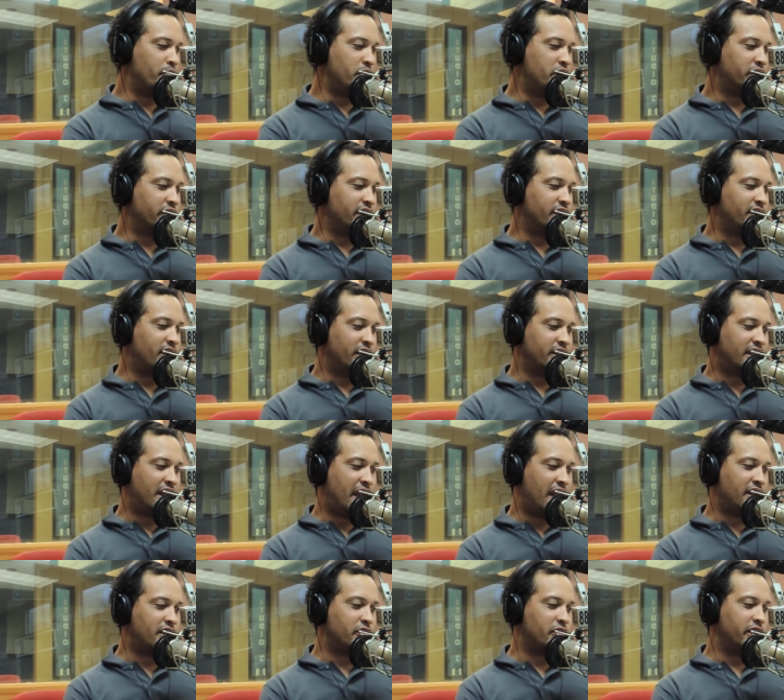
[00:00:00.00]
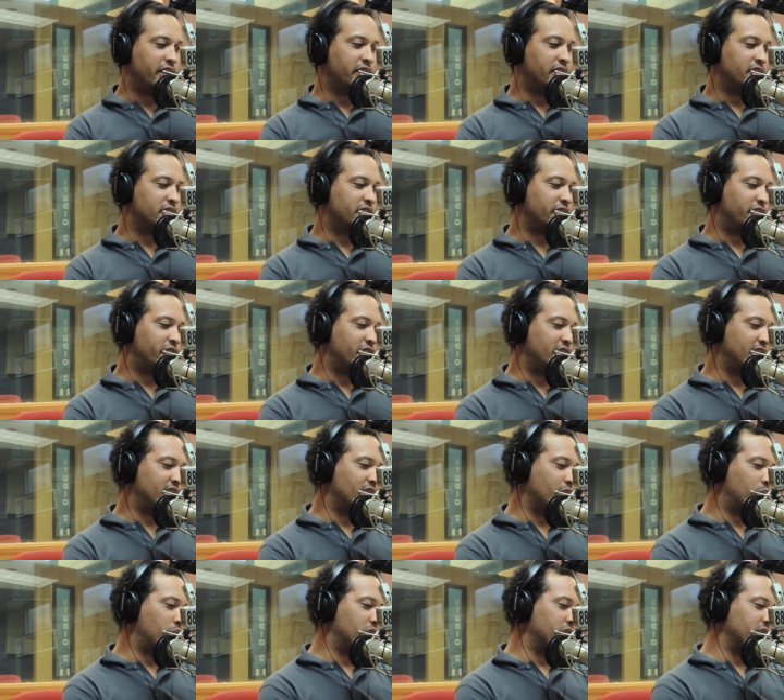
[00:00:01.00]
a million on catering to feed
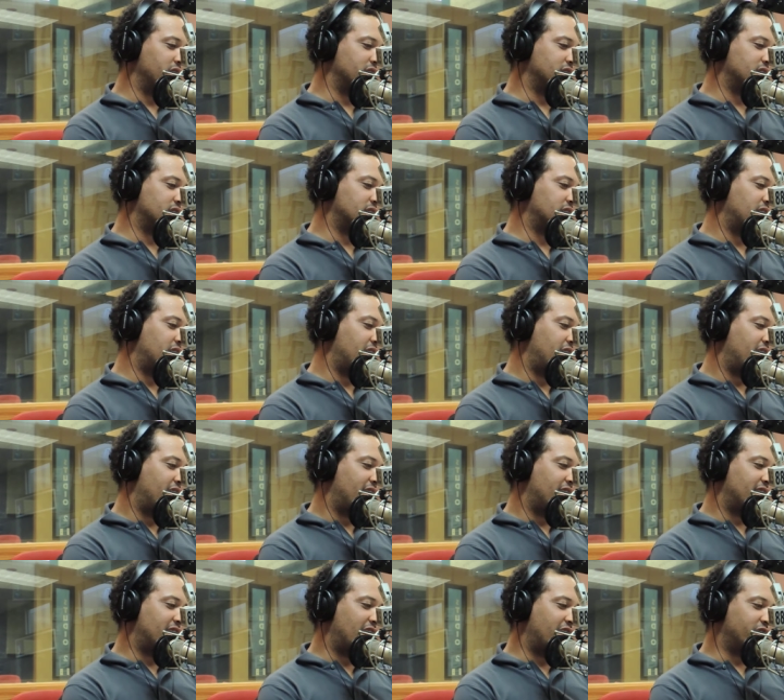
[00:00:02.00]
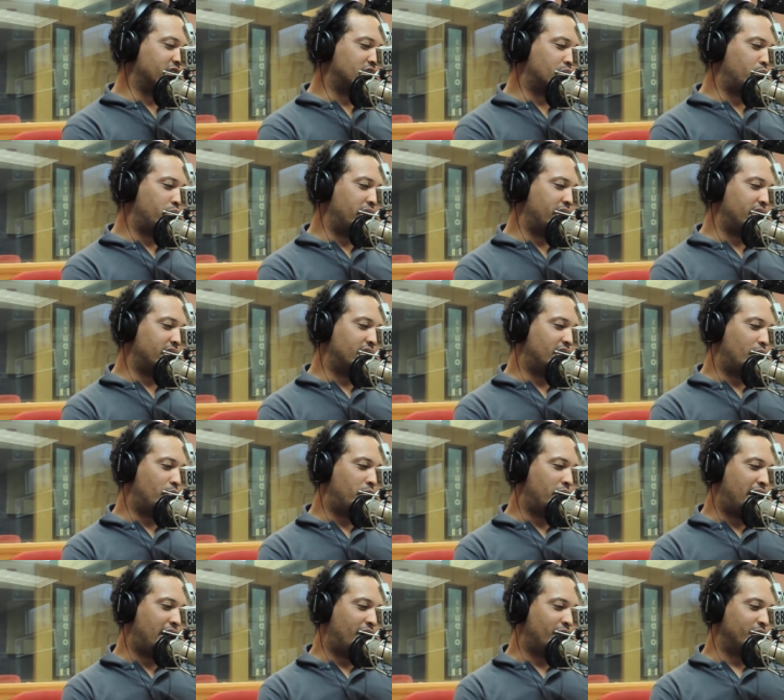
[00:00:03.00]
the police they've spent
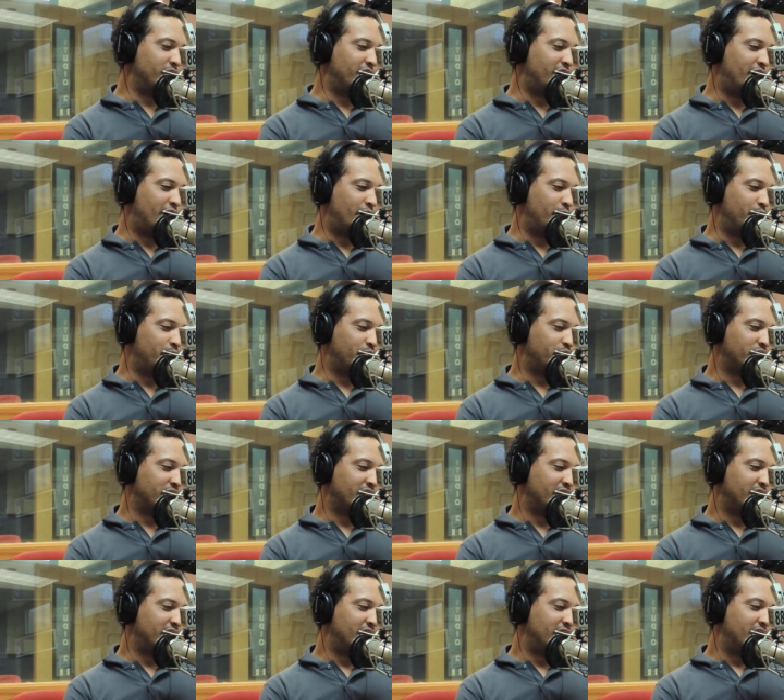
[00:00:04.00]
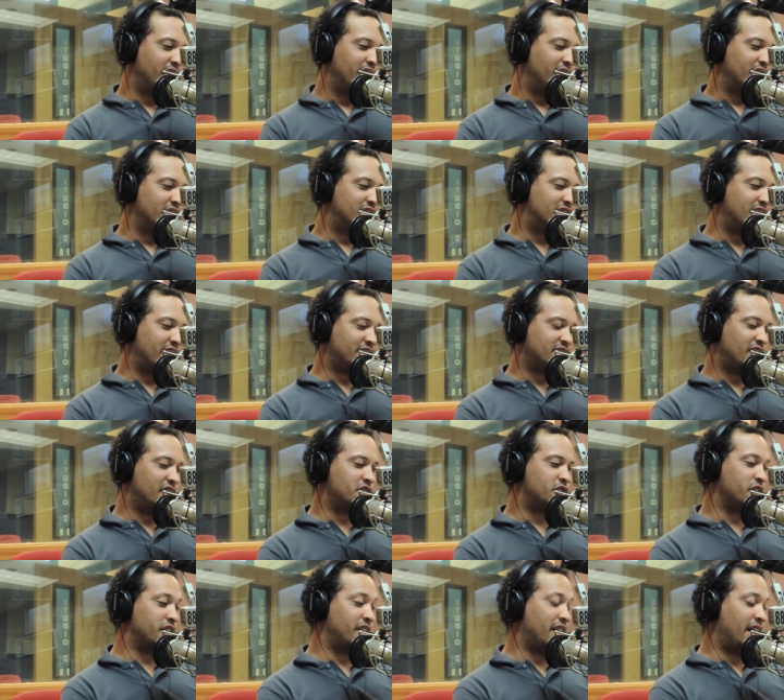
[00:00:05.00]
about um, six
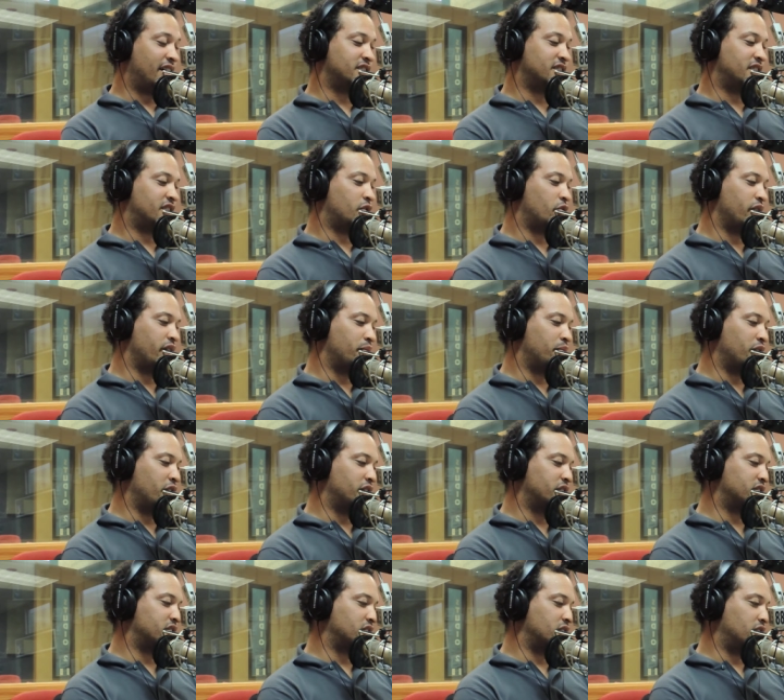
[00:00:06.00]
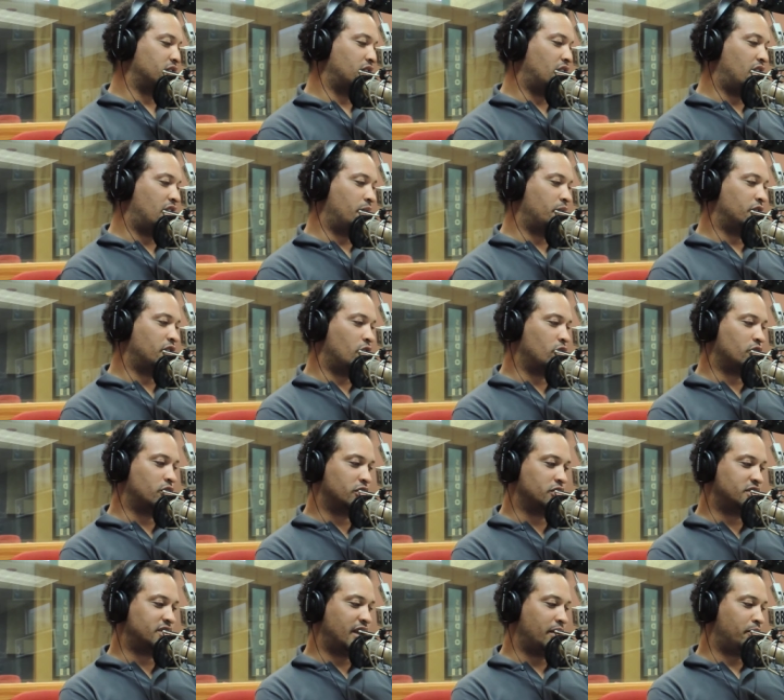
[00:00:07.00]
hundred thousand to reimburse um,
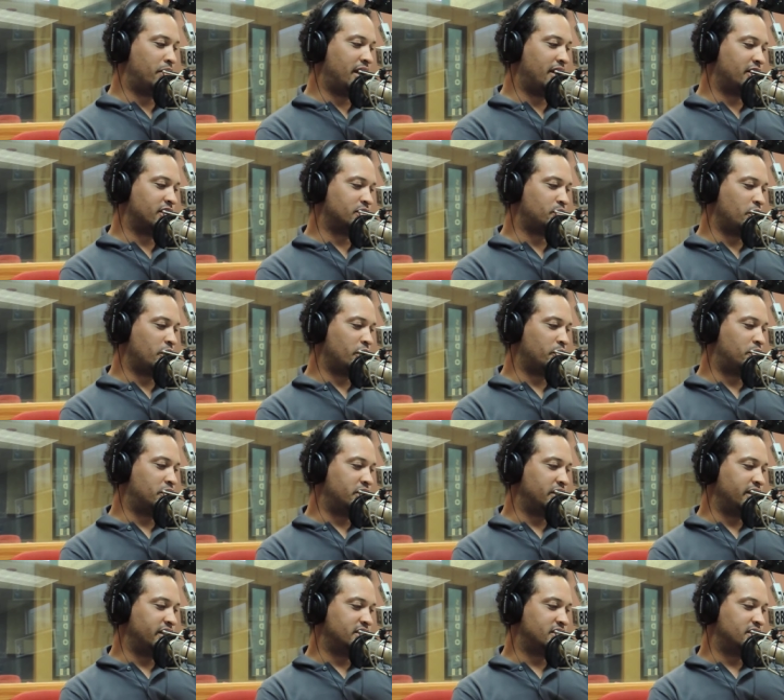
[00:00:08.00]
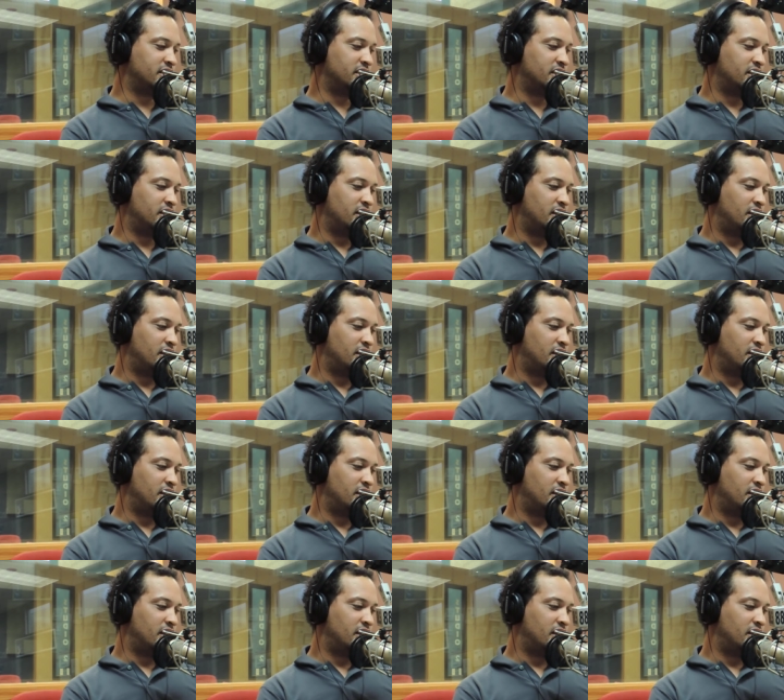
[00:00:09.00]
local St. Petersburg police,